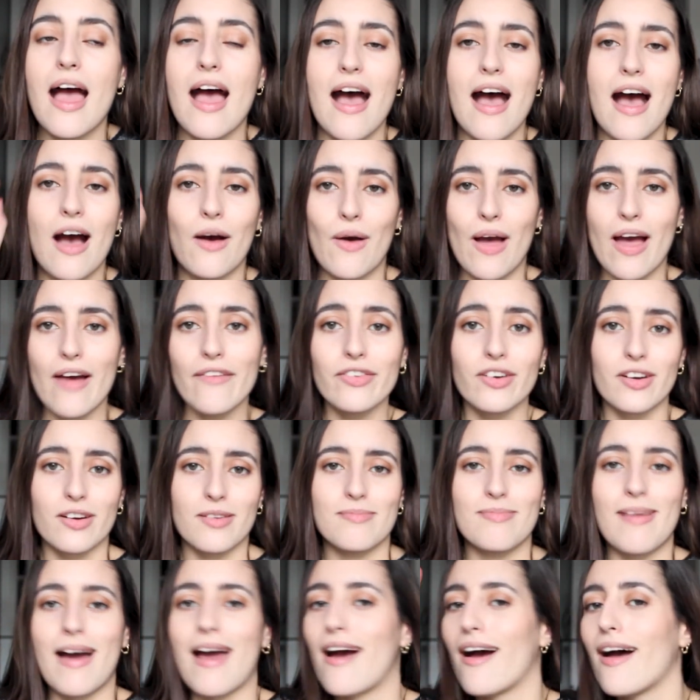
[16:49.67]
However,
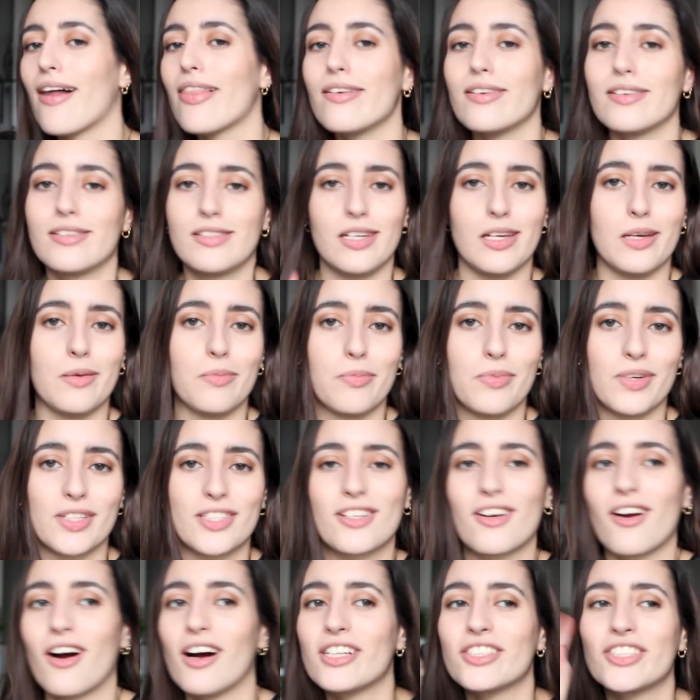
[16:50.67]
my other tip, which
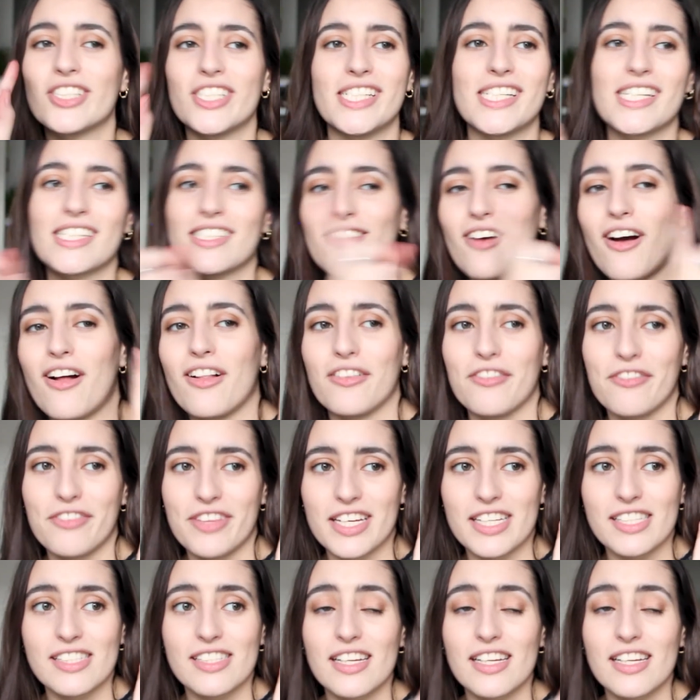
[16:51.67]
contradicts all of this,